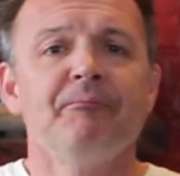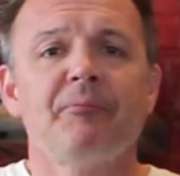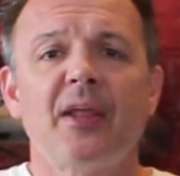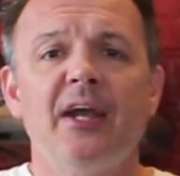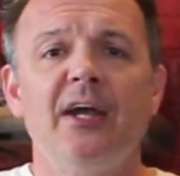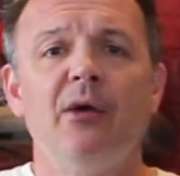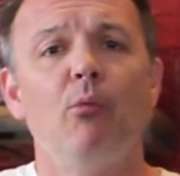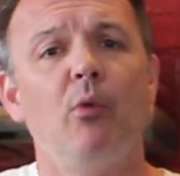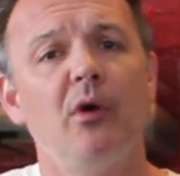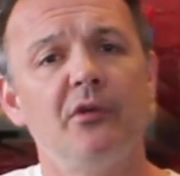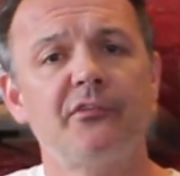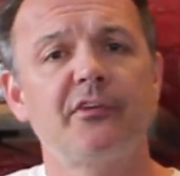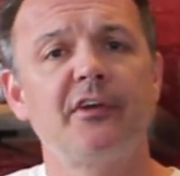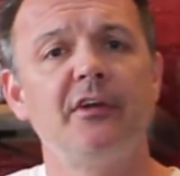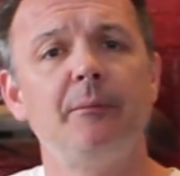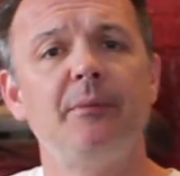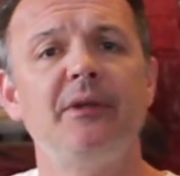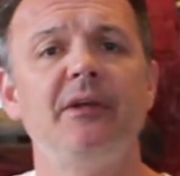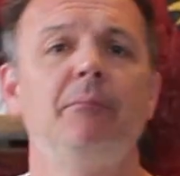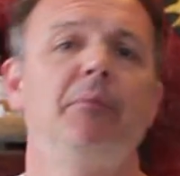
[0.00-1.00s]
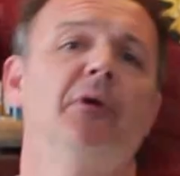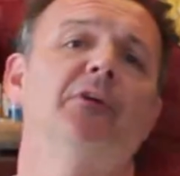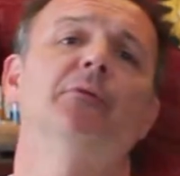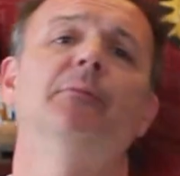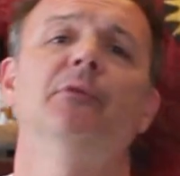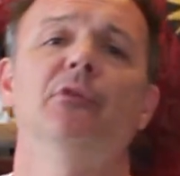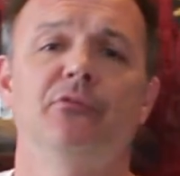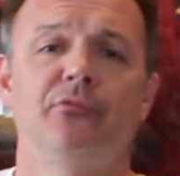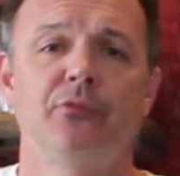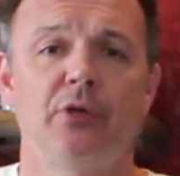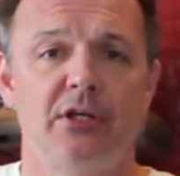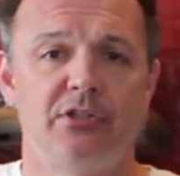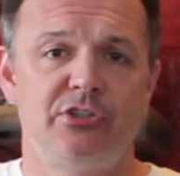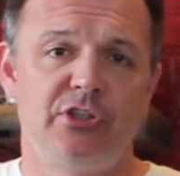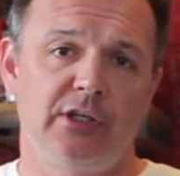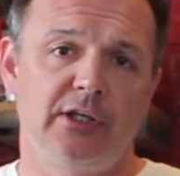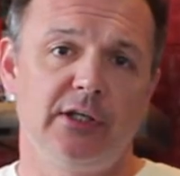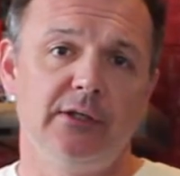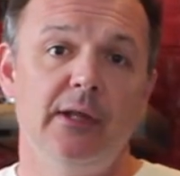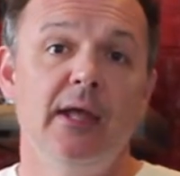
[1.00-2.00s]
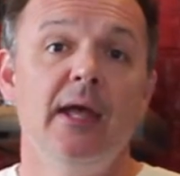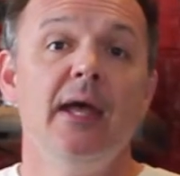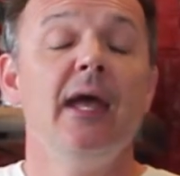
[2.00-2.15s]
and one's going to be a buttermilk fried chicken.